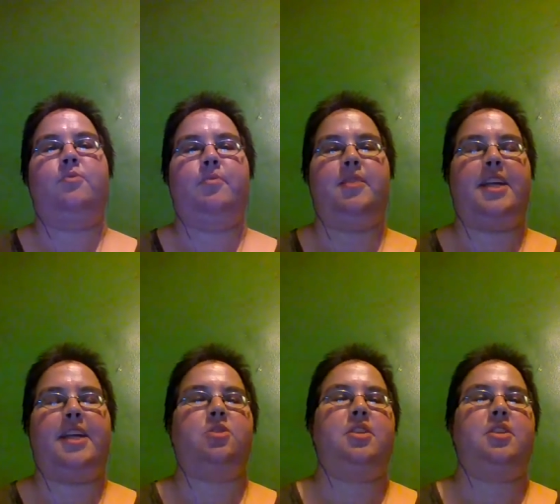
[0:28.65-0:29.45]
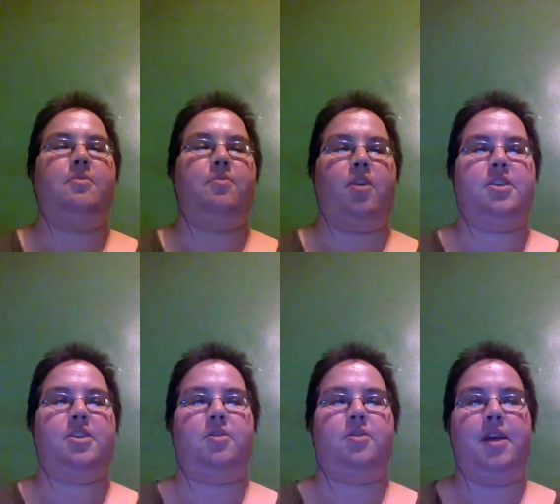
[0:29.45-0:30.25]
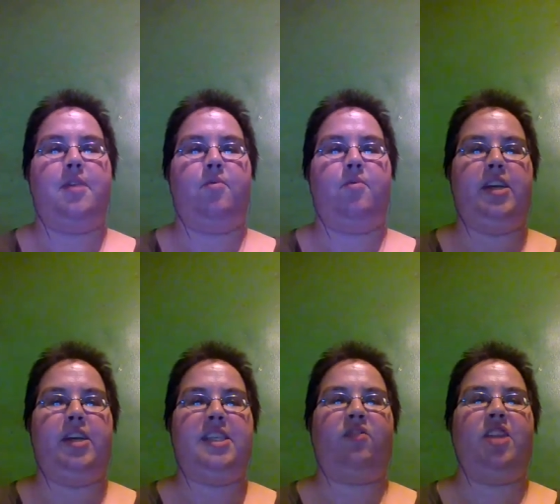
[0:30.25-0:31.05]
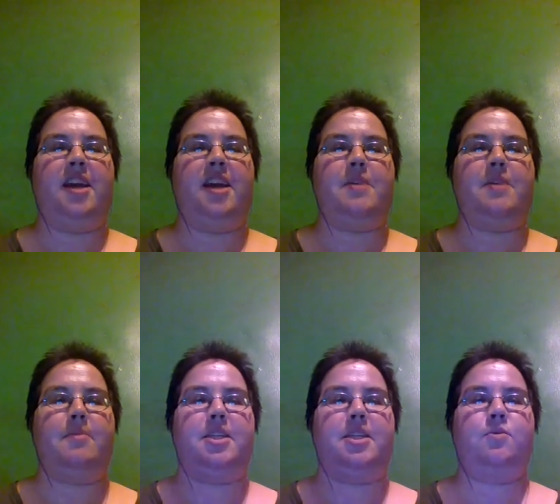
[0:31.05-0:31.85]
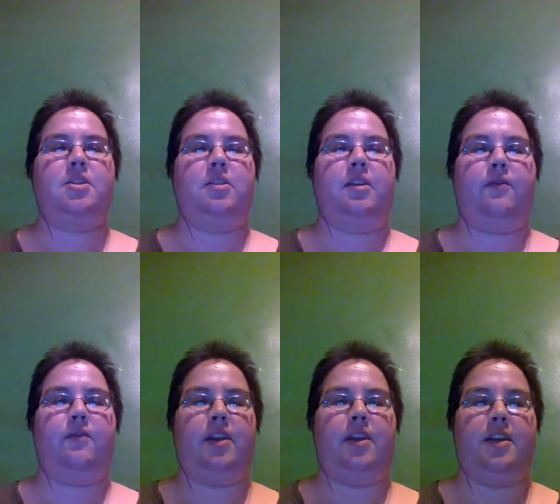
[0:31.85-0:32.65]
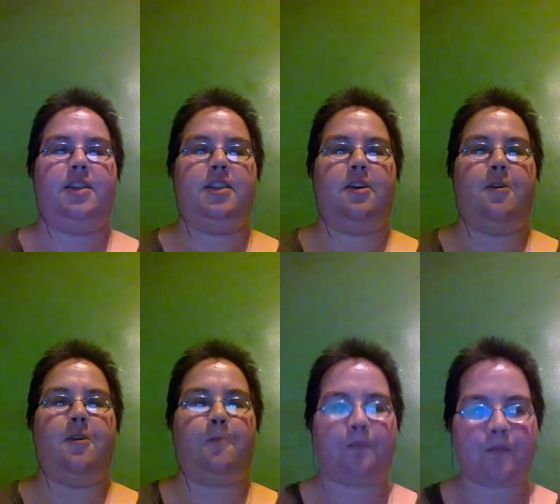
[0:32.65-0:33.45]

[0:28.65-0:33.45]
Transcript: women's national team roster being released for the upcoming Switzerland friendly. So